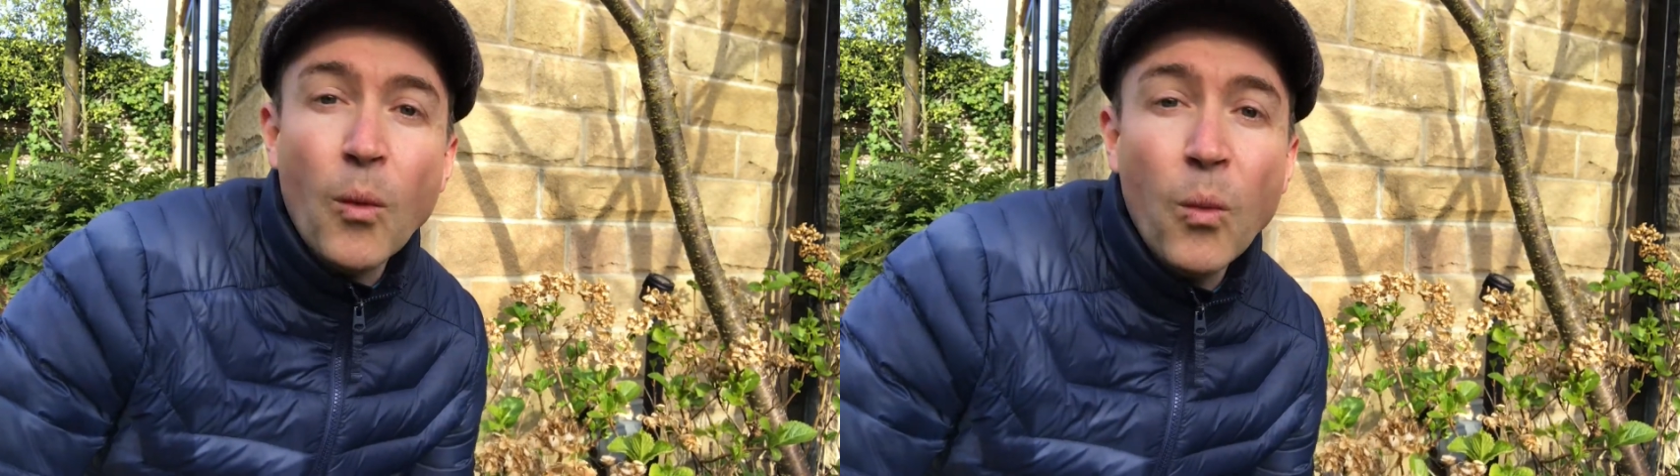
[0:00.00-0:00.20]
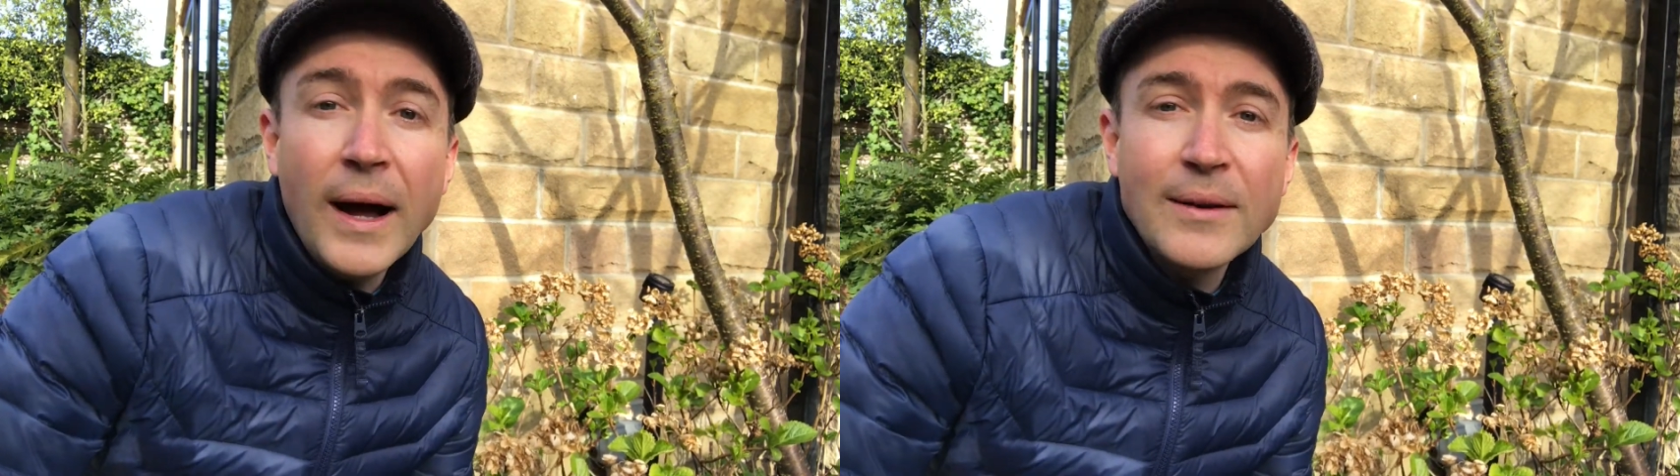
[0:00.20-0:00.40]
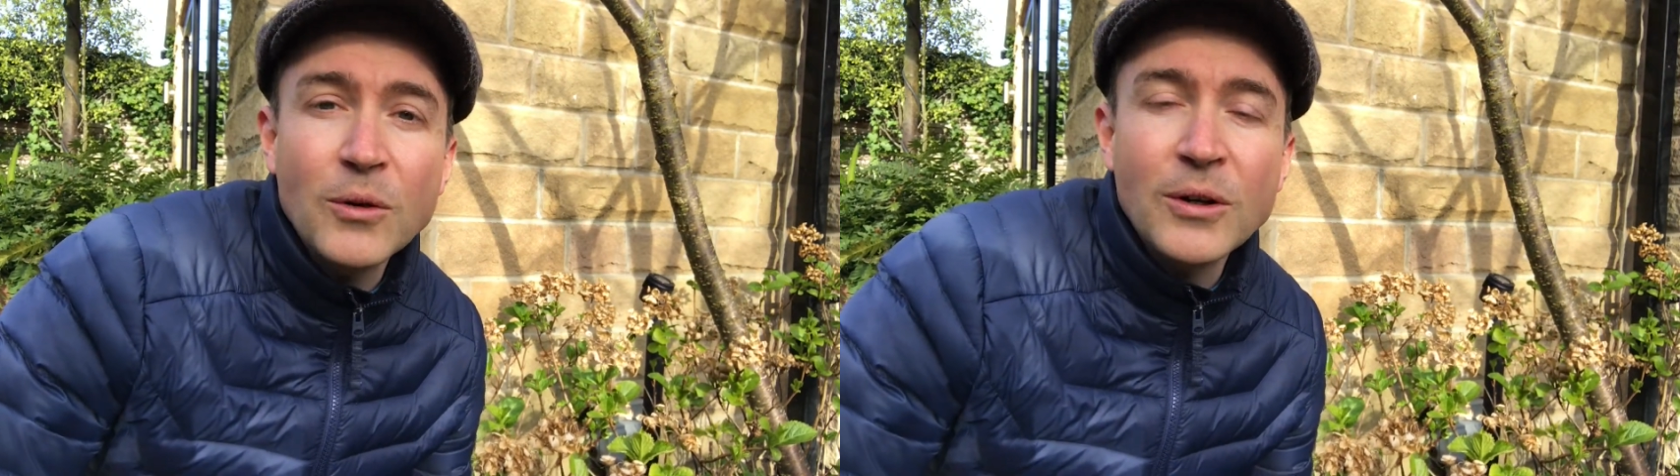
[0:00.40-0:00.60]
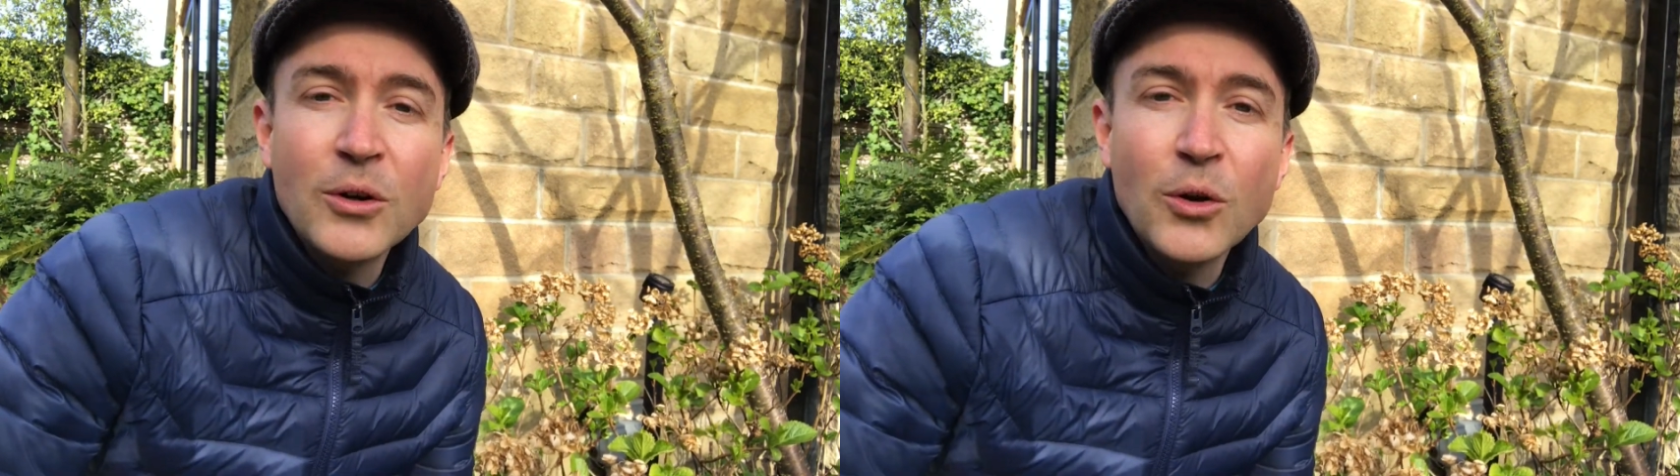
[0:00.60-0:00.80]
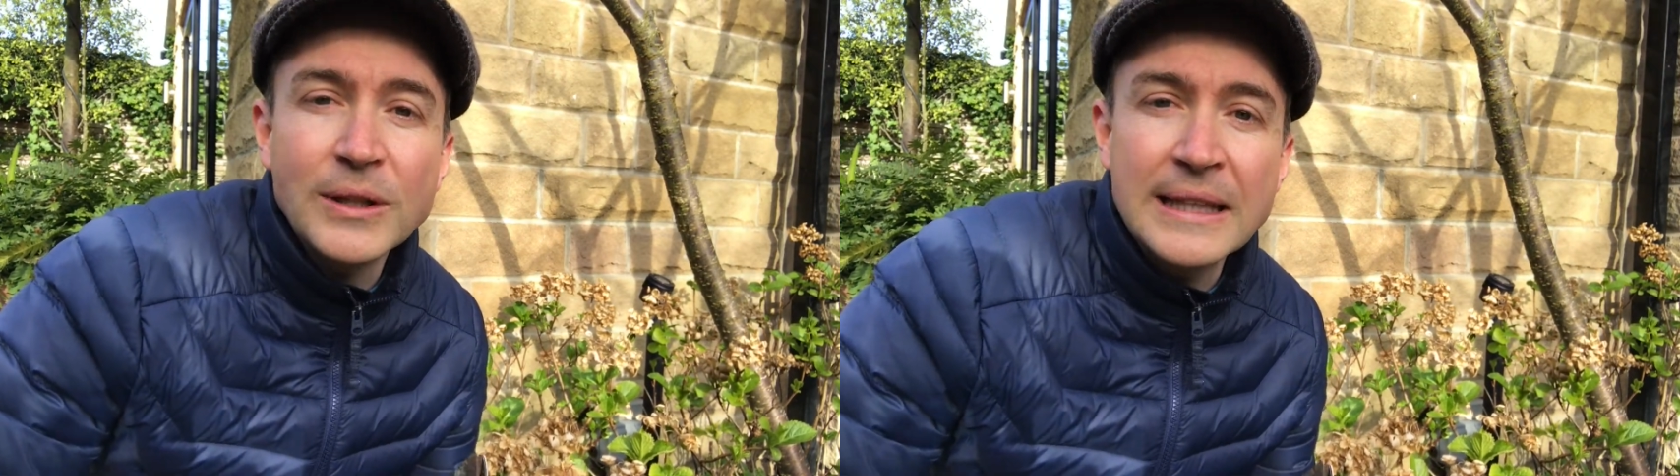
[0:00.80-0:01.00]
white one
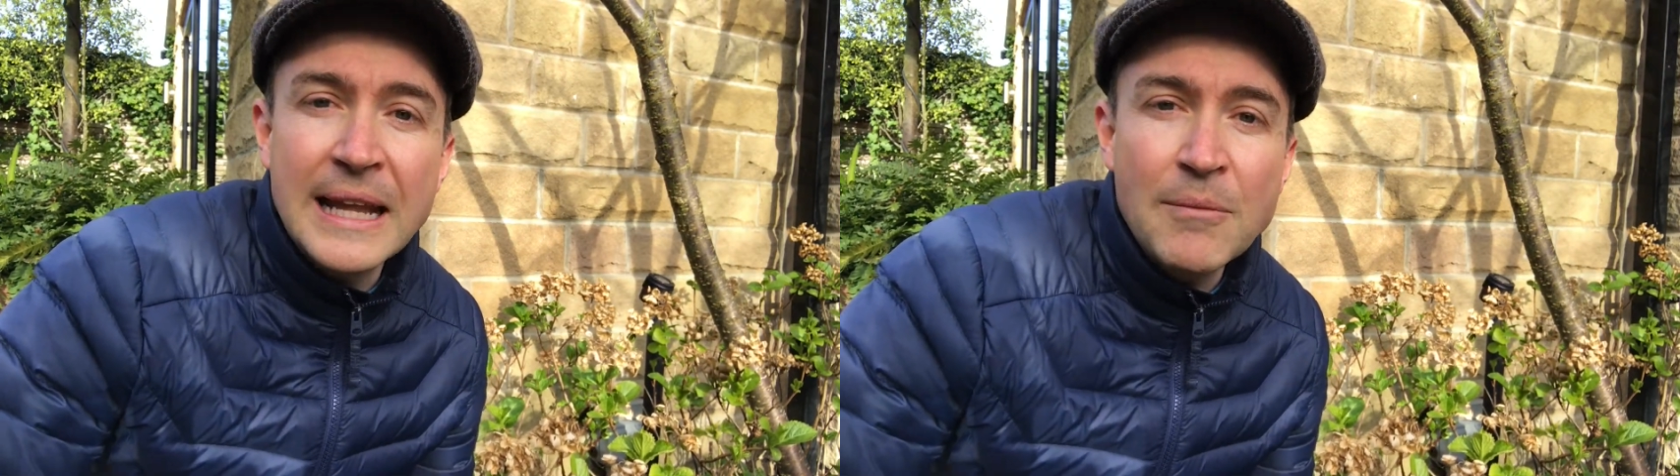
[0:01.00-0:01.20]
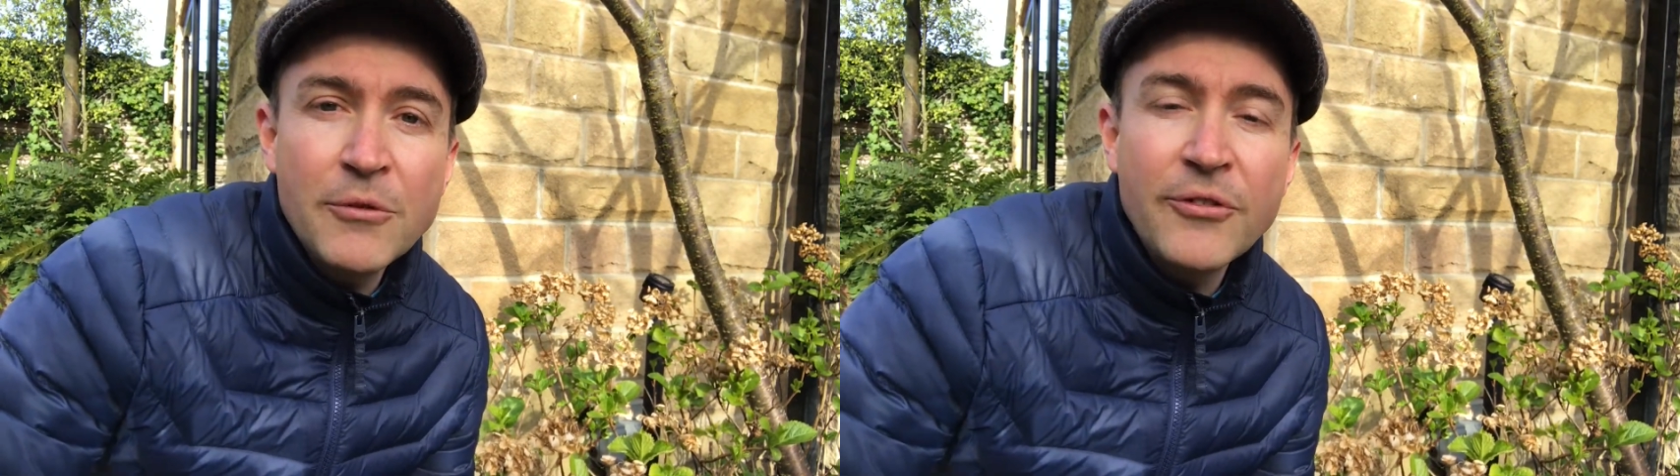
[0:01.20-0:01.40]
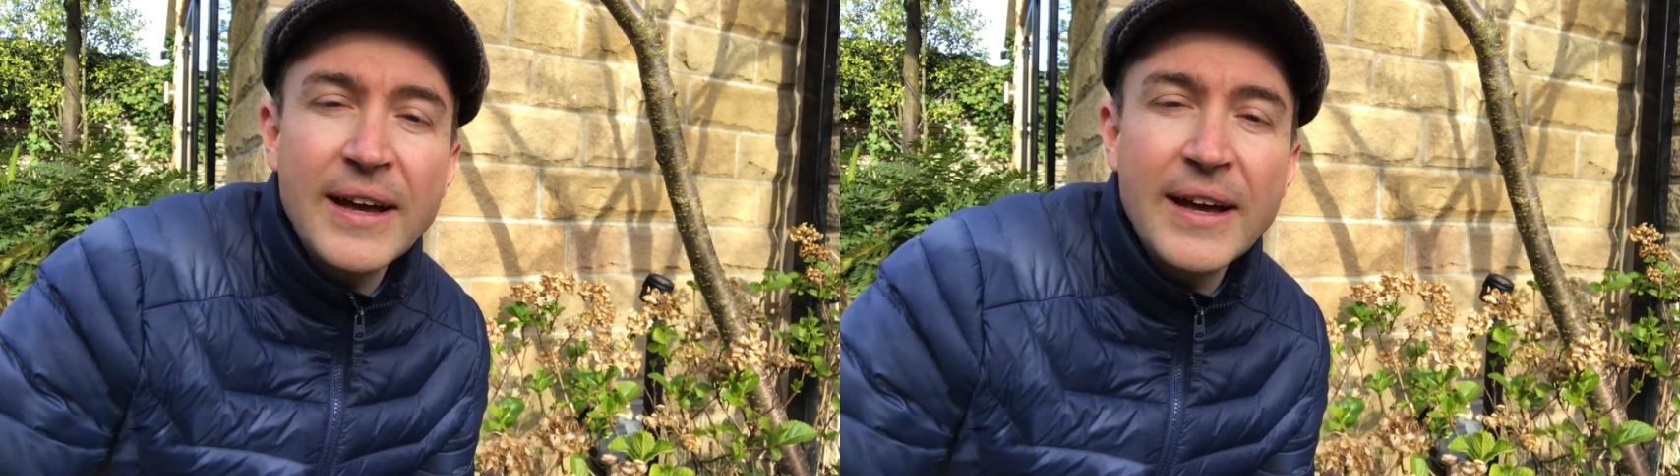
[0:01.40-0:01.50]
called Nymph.